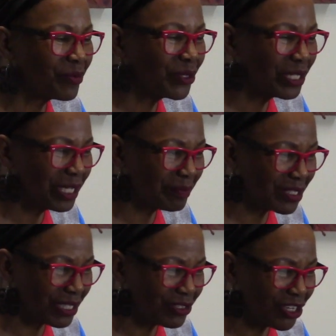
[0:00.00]

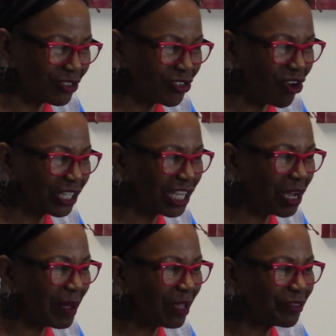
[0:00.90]
Williamson, in talking
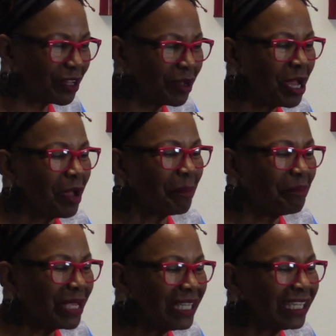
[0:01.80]
about the
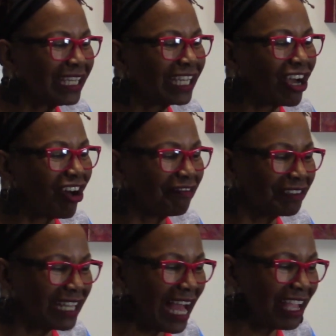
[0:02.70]
meaning of
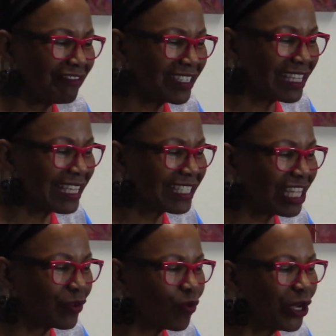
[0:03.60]
life, says
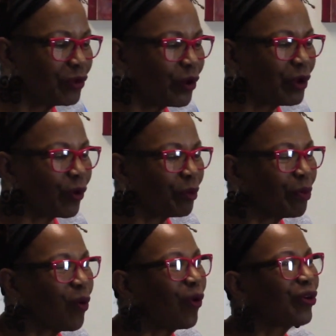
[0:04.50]
that when we were
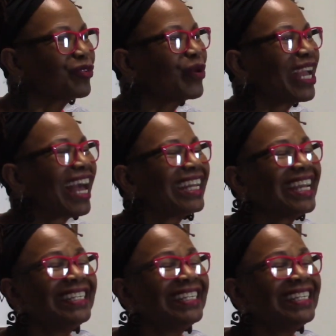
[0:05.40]
born, we had a